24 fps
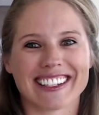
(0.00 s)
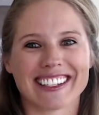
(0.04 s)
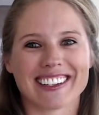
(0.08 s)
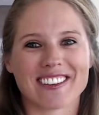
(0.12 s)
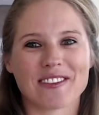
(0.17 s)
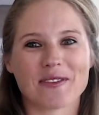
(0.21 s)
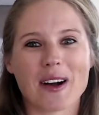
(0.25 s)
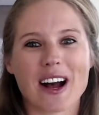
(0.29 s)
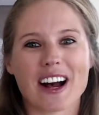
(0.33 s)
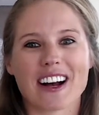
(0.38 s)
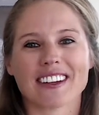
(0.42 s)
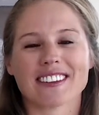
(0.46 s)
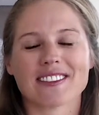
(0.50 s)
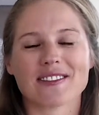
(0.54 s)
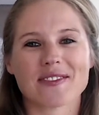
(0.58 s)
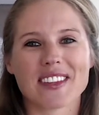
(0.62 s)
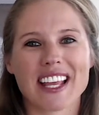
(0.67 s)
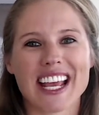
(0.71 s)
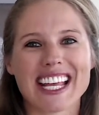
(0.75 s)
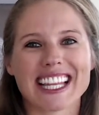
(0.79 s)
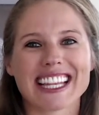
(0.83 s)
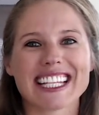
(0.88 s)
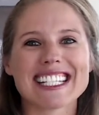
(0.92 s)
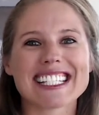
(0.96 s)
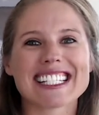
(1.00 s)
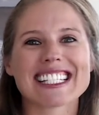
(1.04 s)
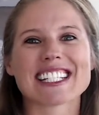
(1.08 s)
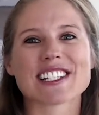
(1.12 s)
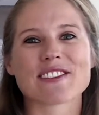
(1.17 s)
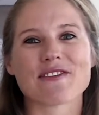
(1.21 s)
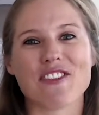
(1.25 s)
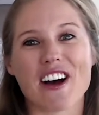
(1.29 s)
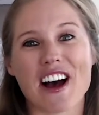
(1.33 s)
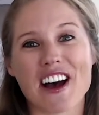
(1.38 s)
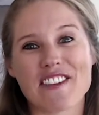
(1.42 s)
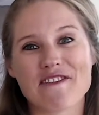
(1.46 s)
Well, at least it's
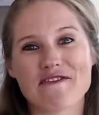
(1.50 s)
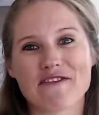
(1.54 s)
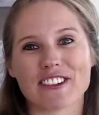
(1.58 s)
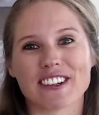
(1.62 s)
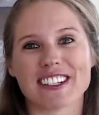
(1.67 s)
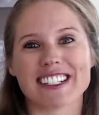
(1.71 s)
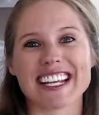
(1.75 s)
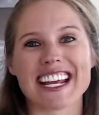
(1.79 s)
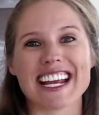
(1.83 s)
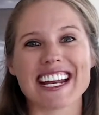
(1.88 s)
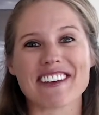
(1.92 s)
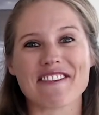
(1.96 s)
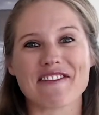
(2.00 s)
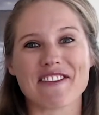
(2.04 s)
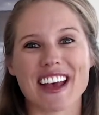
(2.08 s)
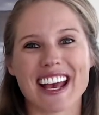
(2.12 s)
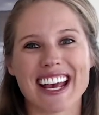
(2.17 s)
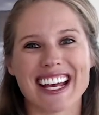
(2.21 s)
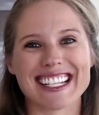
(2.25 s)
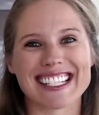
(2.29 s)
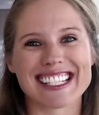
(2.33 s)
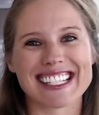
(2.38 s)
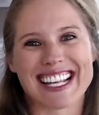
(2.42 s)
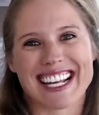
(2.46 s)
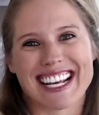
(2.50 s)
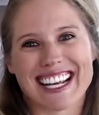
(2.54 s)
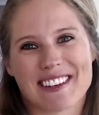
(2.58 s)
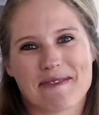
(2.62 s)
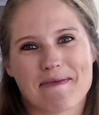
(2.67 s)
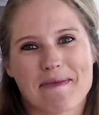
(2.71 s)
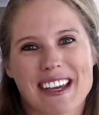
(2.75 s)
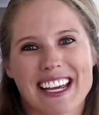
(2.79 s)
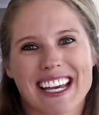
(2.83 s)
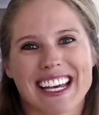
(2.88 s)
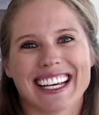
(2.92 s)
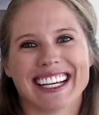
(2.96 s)
fun for data fans like
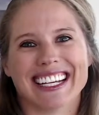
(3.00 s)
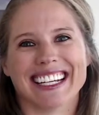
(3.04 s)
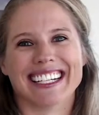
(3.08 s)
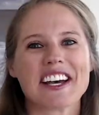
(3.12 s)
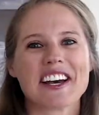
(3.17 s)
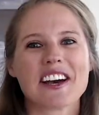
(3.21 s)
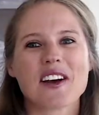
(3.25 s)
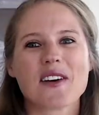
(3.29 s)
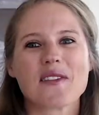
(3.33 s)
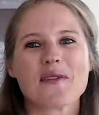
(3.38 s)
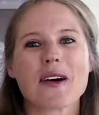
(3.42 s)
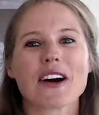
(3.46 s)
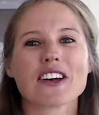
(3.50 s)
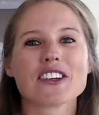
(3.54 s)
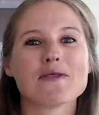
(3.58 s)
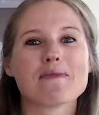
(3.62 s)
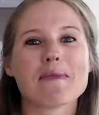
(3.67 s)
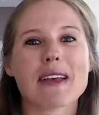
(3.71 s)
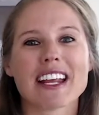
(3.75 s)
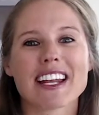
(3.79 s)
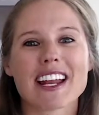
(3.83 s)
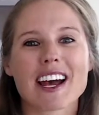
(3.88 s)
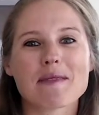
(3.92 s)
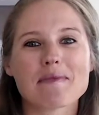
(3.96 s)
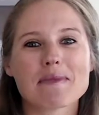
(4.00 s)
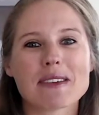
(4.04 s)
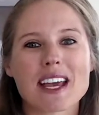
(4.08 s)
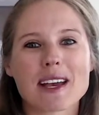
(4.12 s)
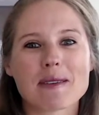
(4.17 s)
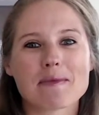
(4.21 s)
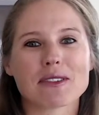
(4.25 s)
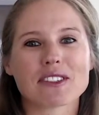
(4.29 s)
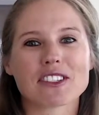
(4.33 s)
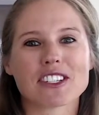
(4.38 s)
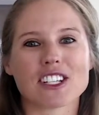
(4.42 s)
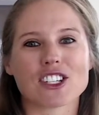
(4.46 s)
me. While you may not be
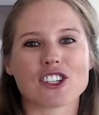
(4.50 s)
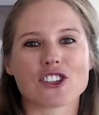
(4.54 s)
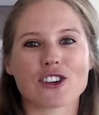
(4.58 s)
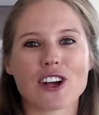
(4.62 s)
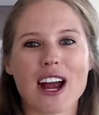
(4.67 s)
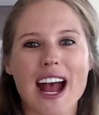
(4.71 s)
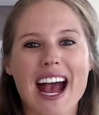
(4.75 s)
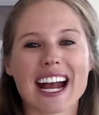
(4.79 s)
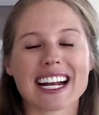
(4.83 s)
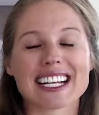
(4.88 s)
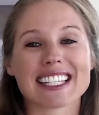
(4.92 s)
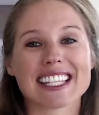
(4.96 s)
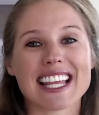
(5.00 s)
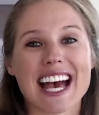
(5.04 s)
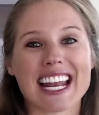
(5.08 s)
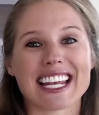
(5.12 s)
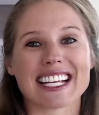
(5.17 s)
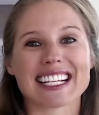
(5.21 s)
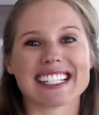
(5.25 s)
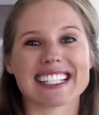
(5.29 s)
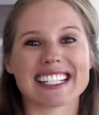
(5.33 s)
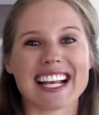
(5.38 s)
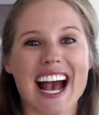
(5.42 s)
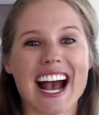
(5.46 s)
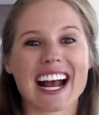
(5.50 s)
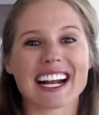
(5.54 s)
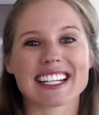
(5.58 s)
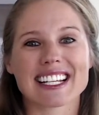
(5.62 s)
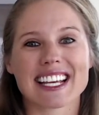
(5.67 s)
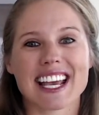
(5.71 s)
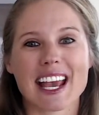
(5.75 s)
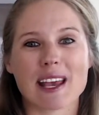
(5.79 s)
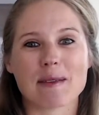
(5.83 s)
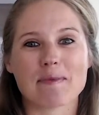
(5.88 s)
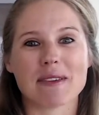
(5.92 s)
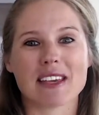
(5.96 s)
able to track that exact
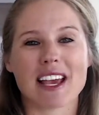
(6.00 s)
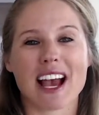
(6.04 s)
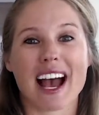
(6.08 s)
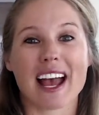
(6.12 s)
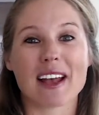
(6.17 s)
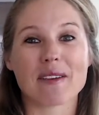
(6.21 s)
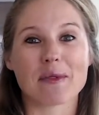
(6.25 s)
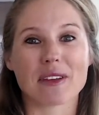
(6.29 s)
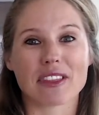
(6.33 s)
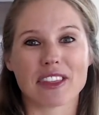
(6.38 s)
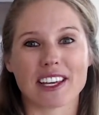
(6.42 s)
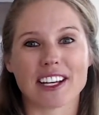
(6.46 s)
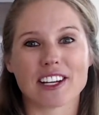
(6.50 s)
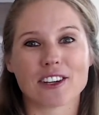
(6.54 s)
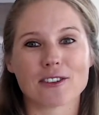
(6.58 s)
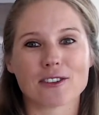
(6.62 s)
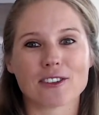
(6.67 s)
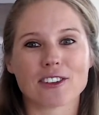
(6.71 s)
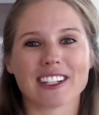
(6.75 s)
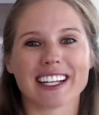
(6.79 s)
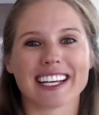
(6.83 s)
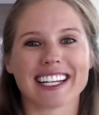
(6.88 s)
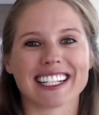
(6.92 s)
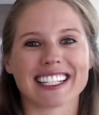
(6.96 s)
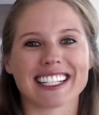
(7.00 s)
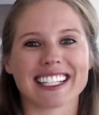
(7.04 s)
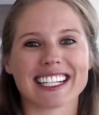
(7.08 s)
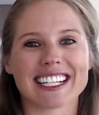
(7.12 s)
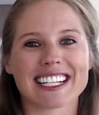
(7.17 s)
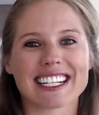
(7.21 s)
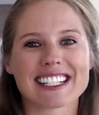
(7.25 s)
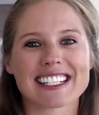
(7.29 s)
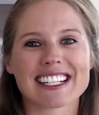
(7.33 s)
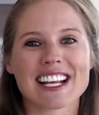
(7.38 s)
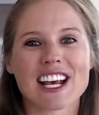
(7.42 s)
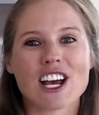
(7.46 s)
KPI within Google
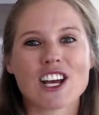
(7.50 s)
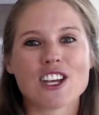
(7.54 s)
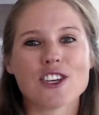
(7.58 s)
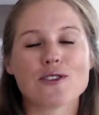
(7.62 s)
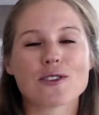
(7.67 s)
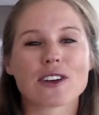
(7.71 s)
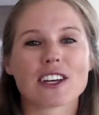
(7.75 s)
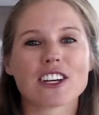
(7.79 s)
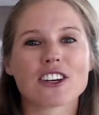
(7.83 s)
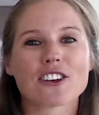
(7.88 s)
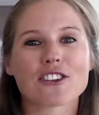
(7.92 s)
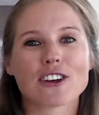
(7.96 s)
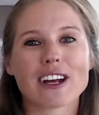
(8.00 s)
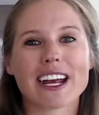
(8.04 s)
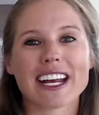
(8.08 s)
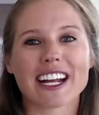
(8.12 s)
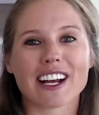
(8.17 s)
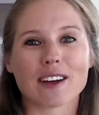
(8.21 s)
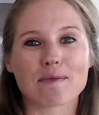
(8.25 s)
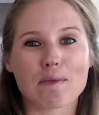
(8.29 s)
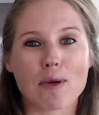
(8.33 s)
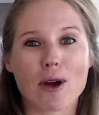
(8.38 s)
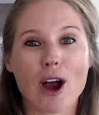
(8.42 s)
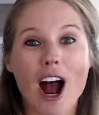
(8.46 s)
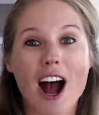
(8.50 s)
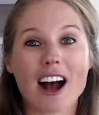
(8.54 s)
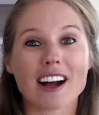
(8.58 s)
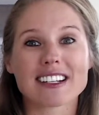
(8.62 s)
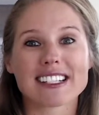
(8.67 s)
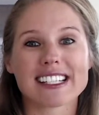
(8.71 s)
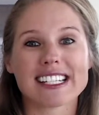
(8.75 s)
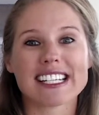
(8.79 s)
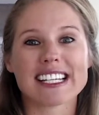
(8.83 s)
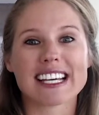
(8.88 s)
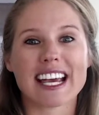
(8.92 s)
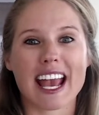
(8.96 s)
Analytics, you can create a
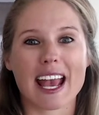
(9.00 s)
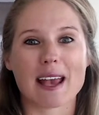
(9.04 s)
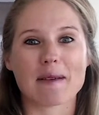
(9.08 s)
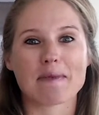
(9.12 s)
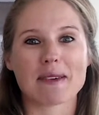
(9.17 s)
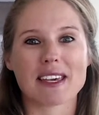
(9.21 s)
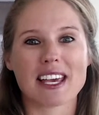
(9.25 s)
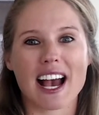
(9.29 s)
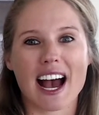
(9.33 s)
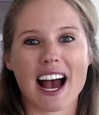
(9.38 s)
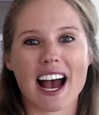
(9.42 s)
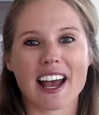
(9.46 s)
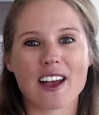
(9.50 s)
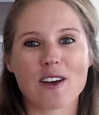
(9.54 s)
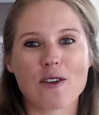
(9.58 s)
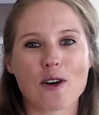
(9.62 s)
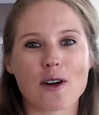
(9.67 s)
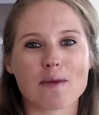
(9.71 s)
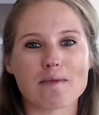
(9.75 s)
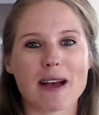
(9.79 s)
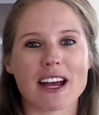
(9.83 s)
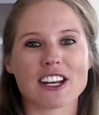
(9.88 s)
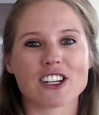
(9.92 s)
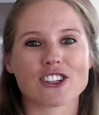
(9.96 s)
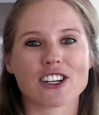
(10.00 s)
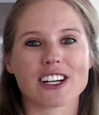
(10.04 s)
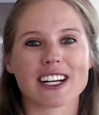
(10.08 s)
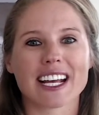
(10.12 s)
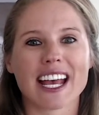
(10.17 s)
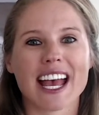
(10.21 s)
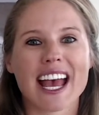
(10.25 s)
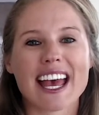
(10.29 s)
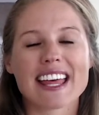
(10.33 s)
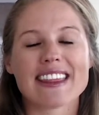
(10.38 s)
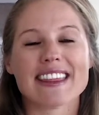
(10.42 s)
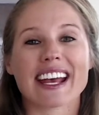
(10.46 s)
proxy KPI or metric
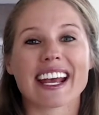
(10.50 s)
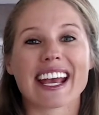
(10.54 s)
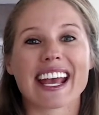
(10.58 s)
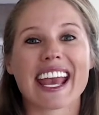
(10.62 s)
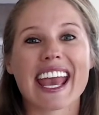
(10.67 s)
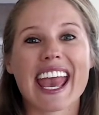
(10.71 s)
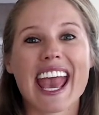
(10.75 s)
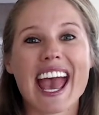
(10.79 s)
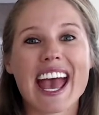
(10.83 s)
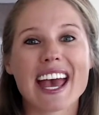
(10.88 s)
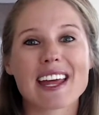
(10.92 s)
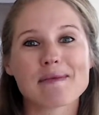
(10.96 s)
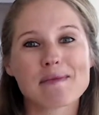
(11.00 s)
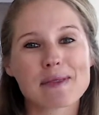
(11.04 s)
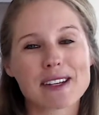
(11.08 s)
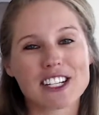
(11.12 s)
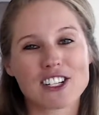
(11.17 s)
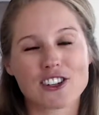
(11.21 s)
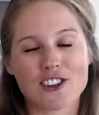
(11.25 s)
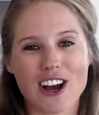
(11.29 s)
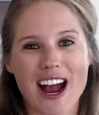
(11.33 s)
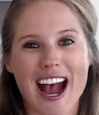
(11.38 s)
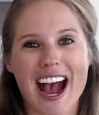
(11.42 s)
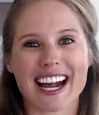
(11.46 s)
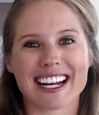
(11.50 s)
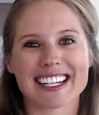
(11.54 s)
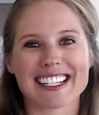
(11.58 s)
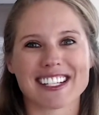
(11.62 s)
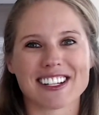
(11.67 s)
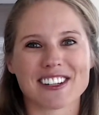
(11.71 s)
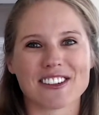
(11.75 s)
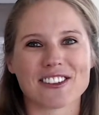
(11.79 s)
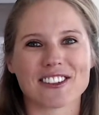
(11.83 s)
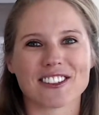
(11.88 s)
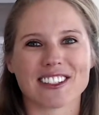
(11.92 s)
that can be tracked in Google